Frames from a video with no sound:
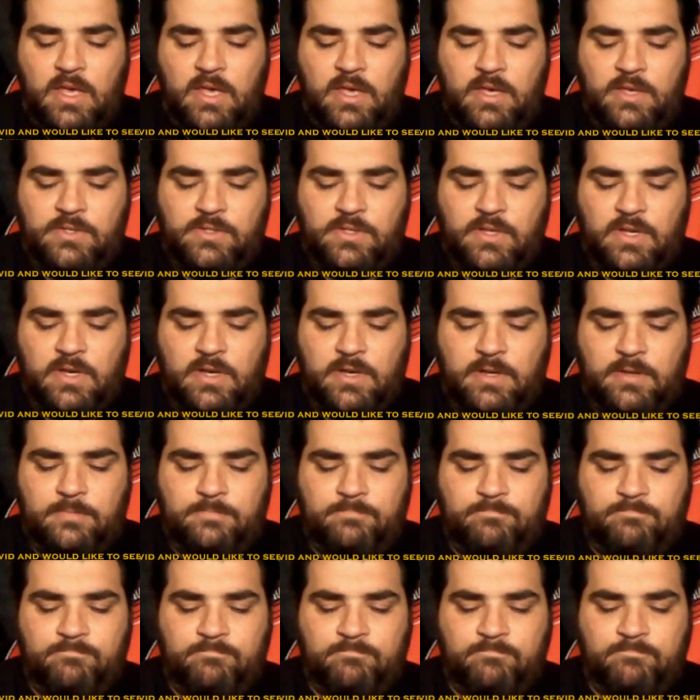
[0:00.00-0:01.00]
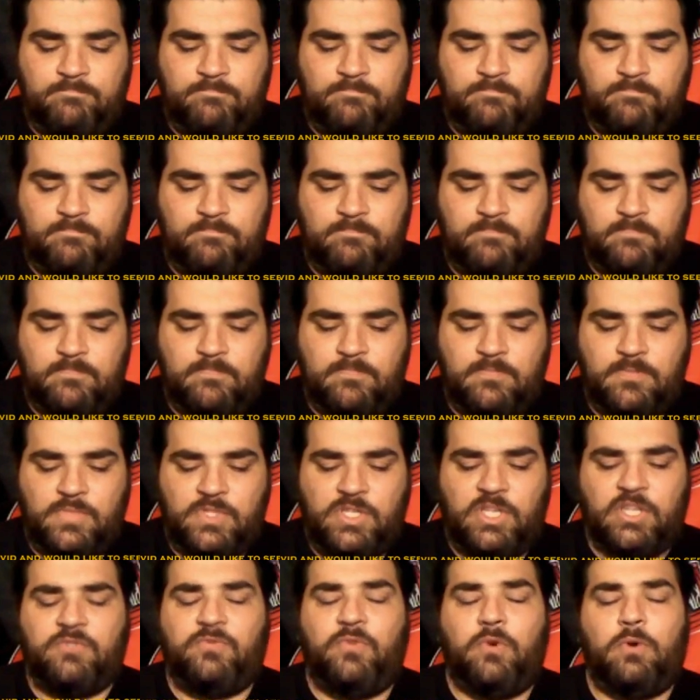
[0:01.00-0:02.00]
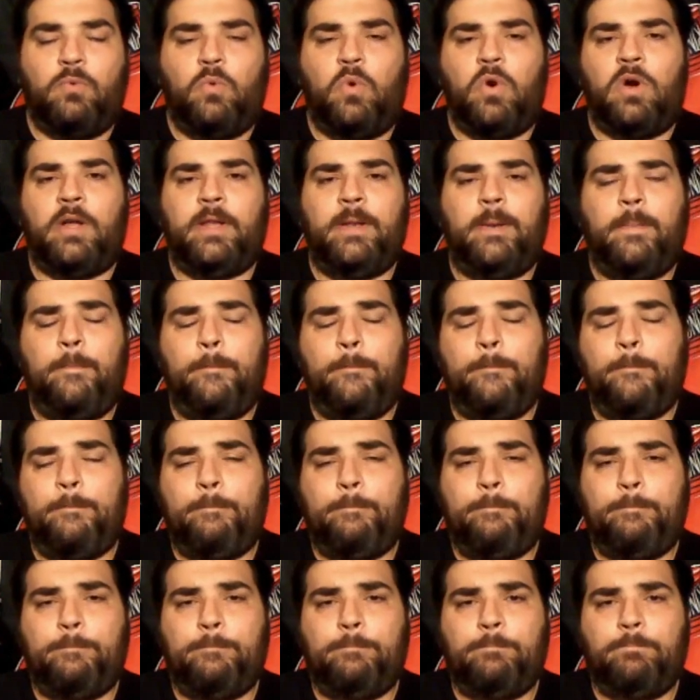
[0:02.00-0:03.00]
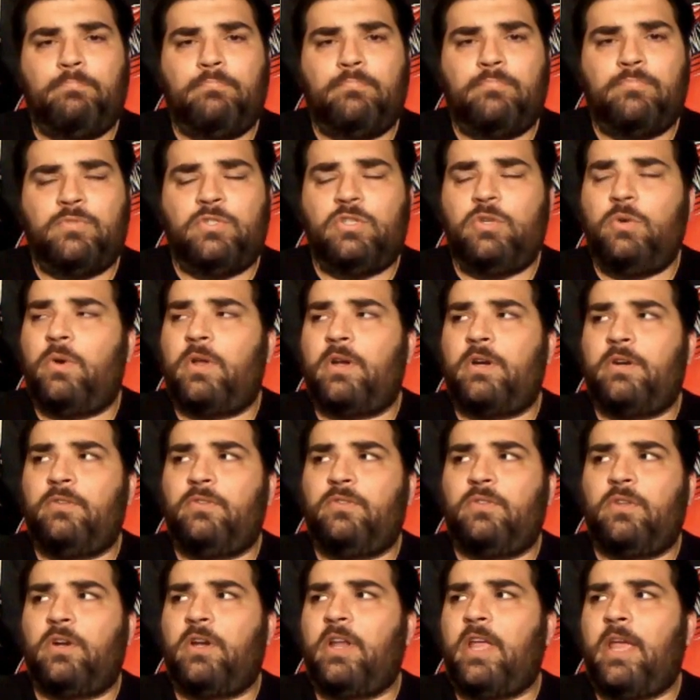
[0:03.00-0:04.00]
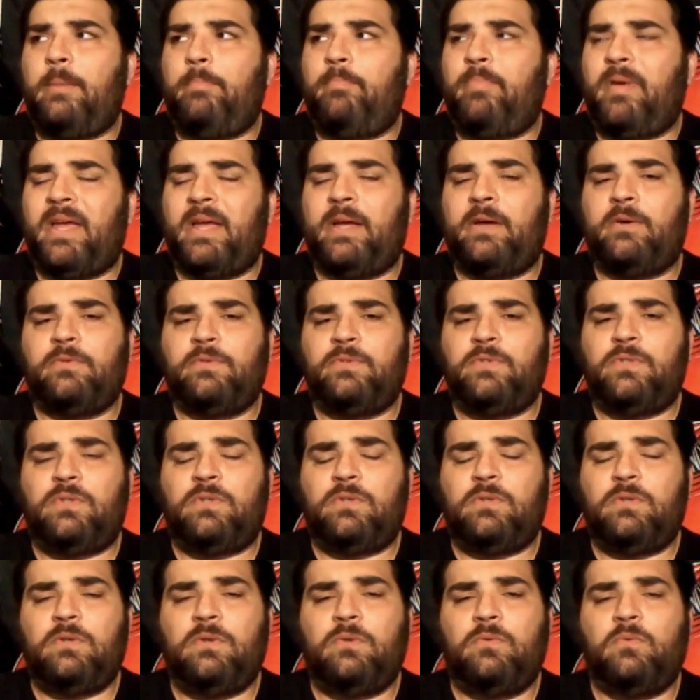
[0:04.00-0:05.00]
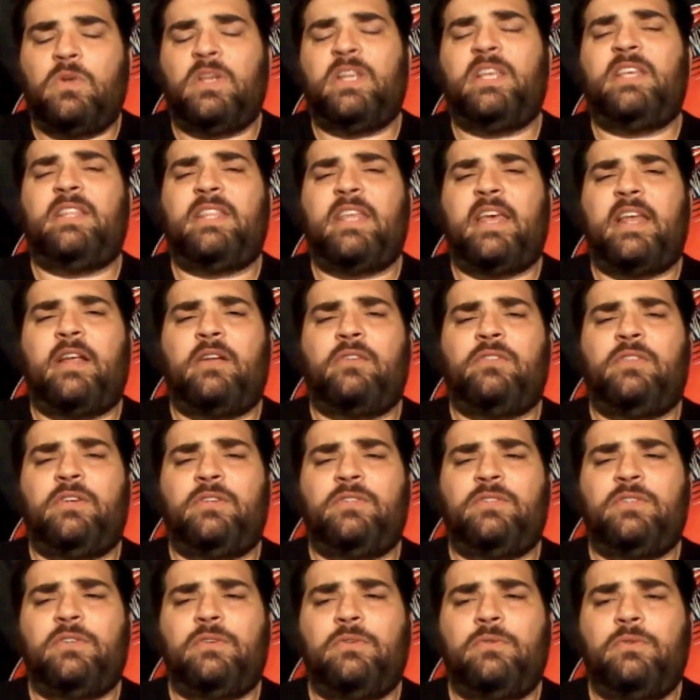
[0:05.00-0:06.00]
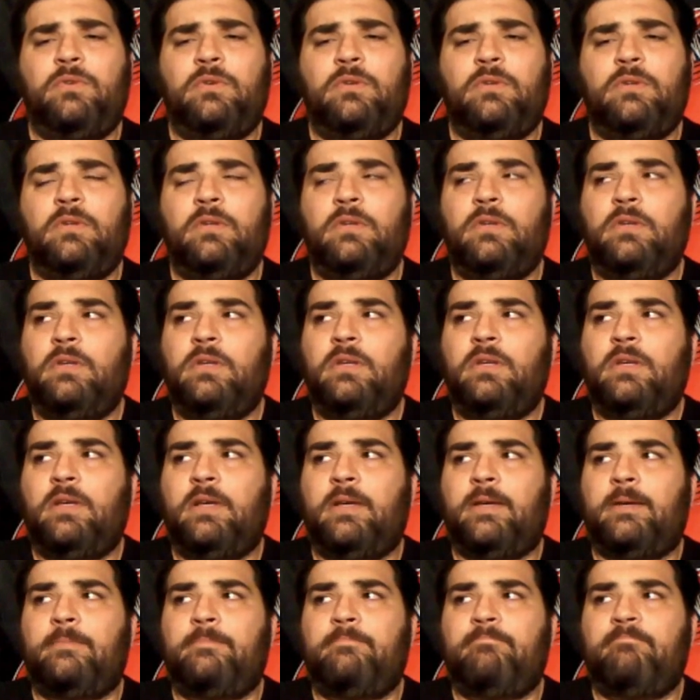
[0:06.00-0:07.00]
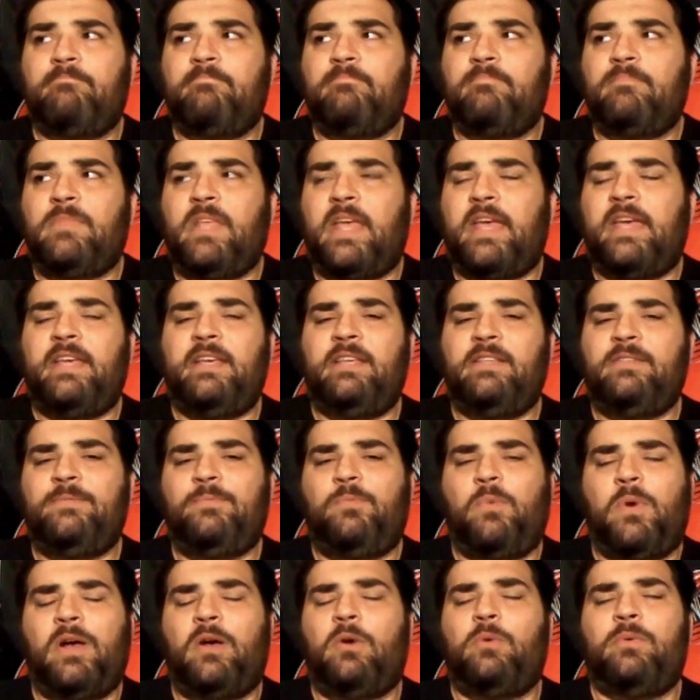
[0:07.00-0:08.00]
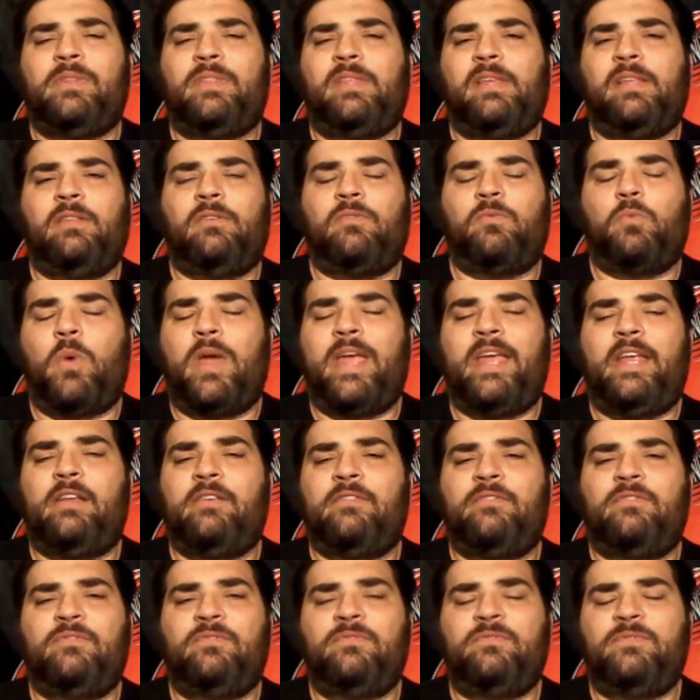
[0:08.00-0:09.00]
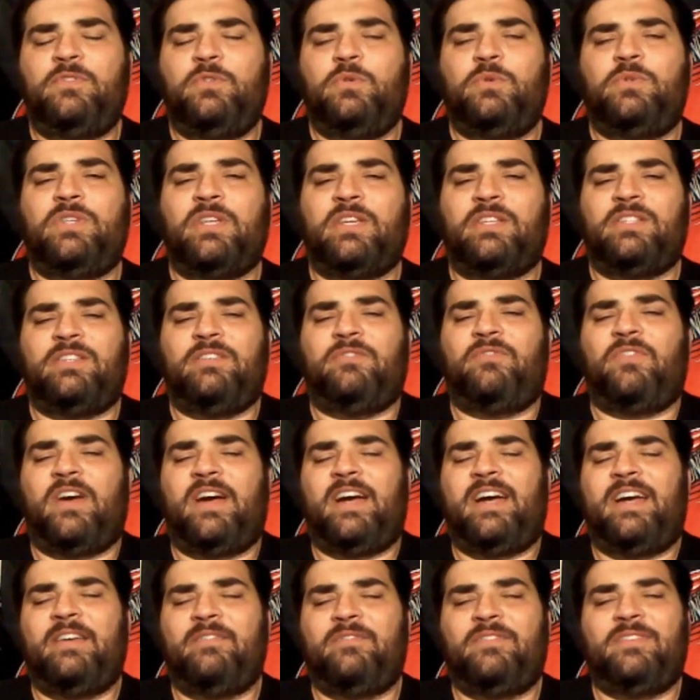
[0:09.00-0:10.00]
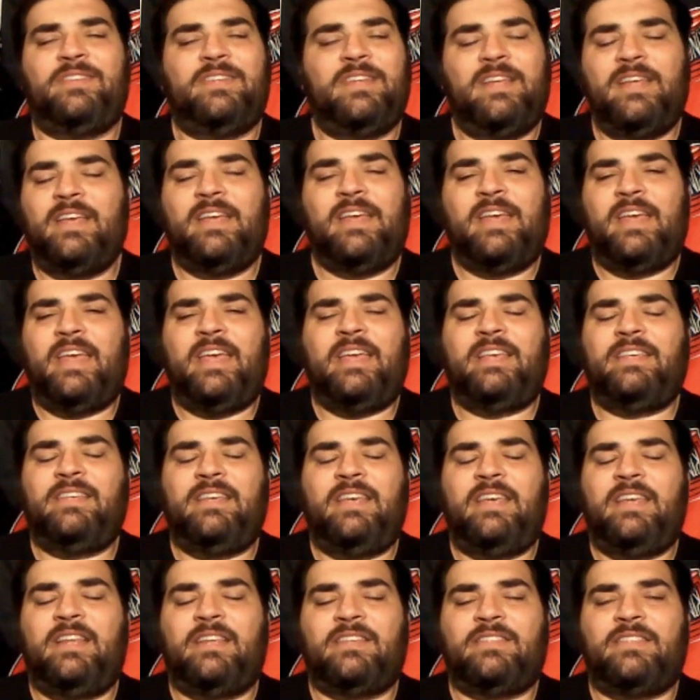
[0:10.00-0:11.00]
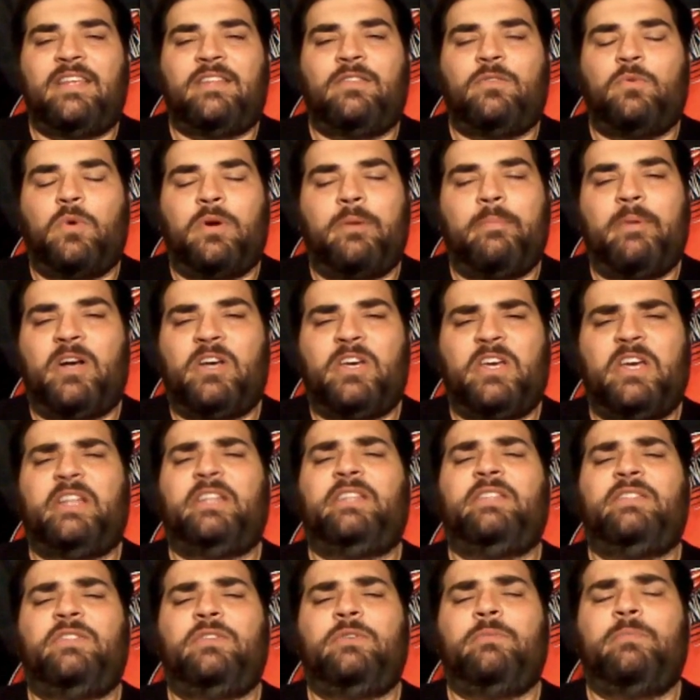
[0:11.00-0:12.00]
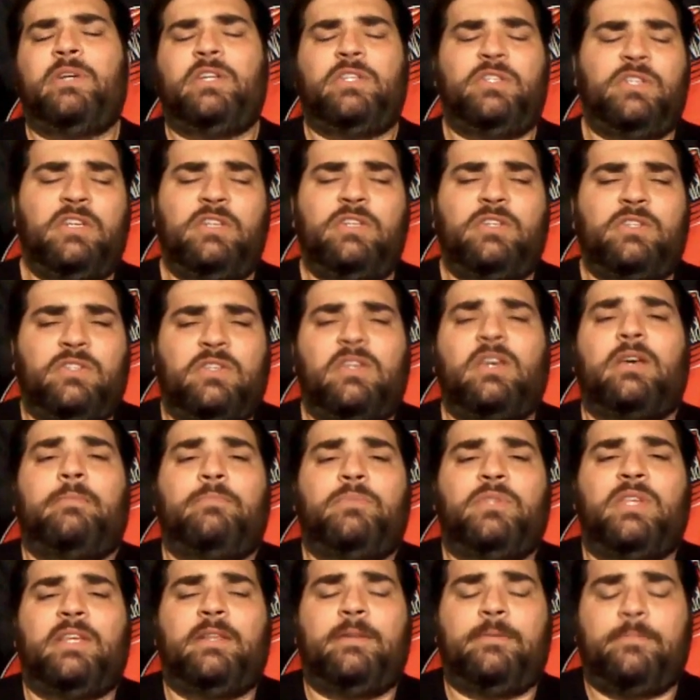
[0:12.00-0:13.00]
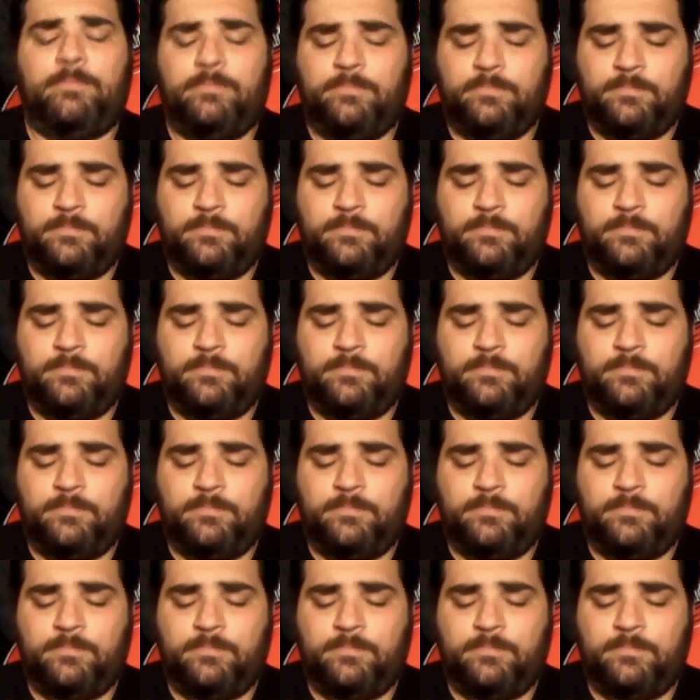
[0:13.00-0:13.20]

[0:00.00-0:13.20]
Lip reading: He's 6'1". 238 pounds. Want to get that out there too. He's well within the weight of 265. He doesn't have to worry about cutting too much. He just comes in.